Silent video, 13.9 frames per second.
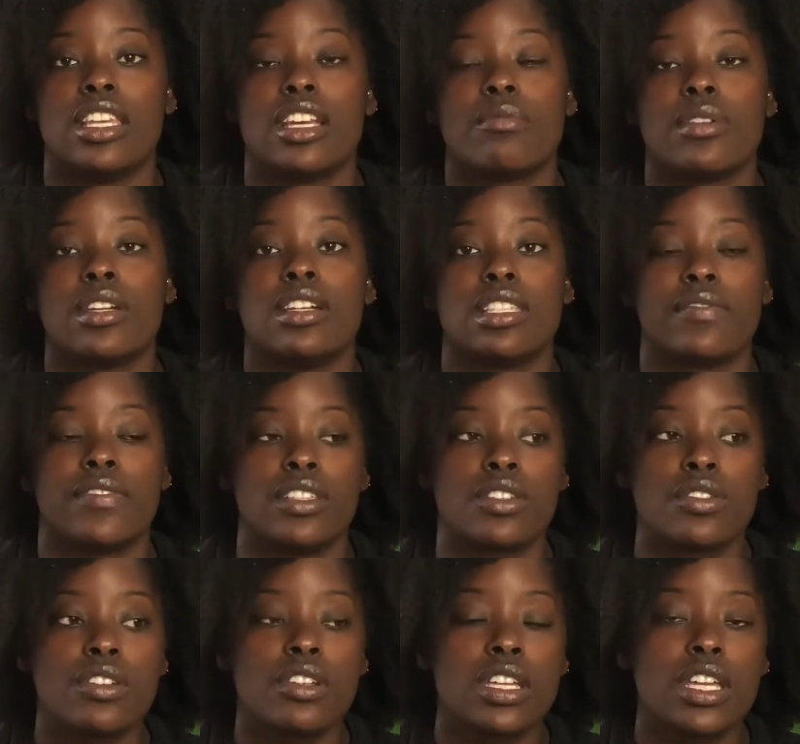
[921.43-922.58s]
because if it's
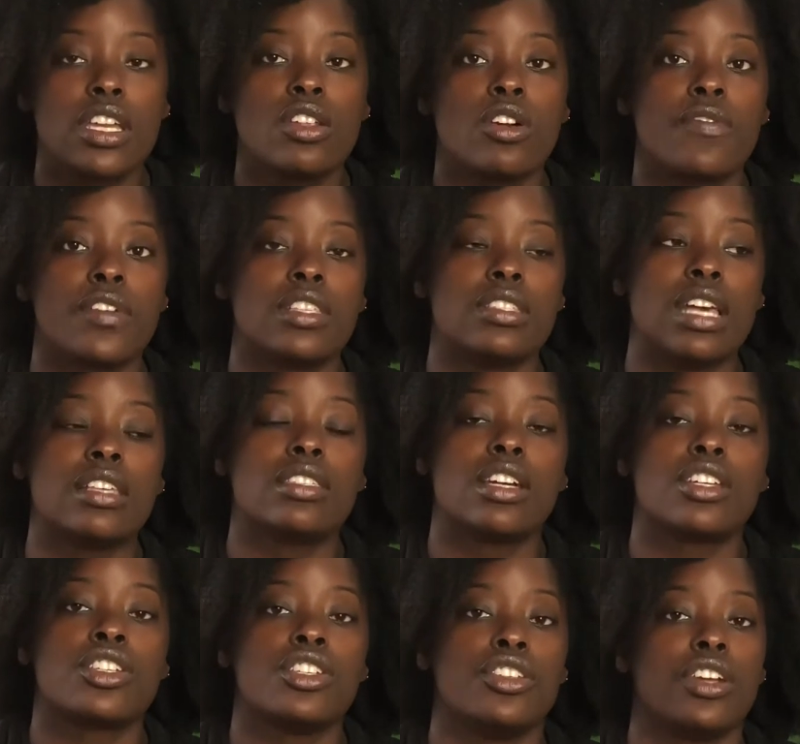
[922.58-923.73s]
crooked or if it's not suctioned,
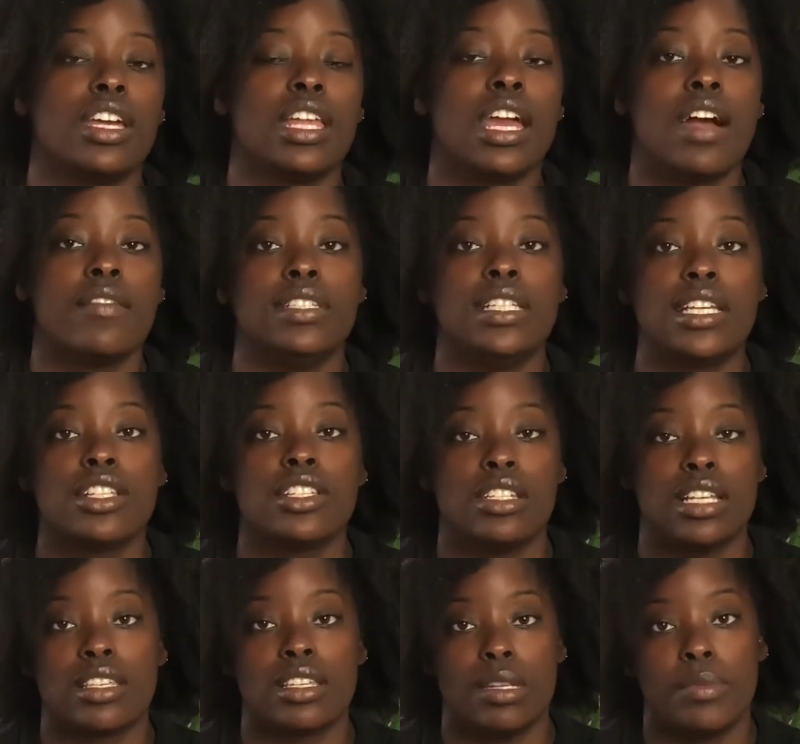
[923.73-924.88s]
you're gonna have leakage and that's
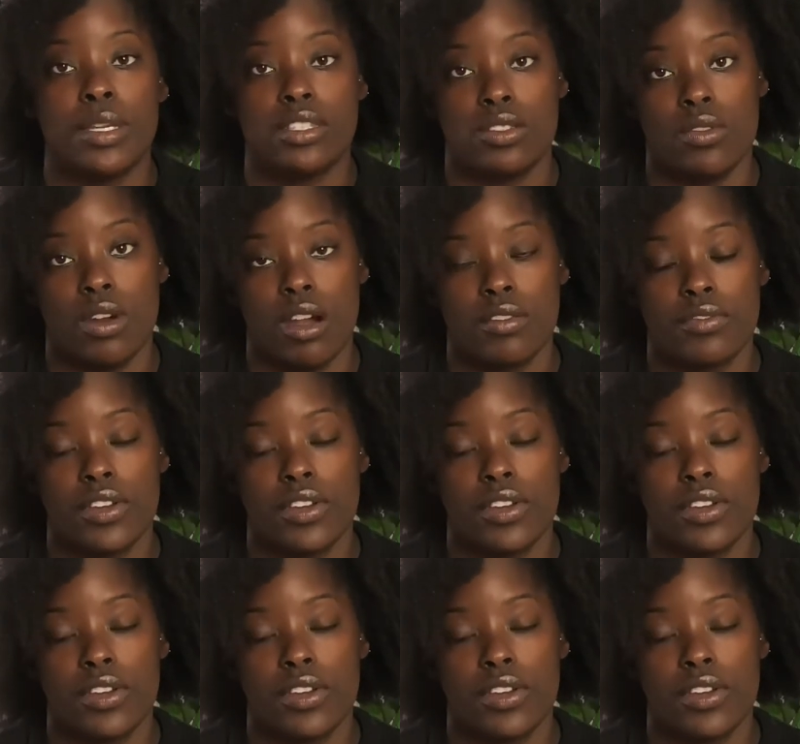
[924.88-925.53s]
gonna piss you off.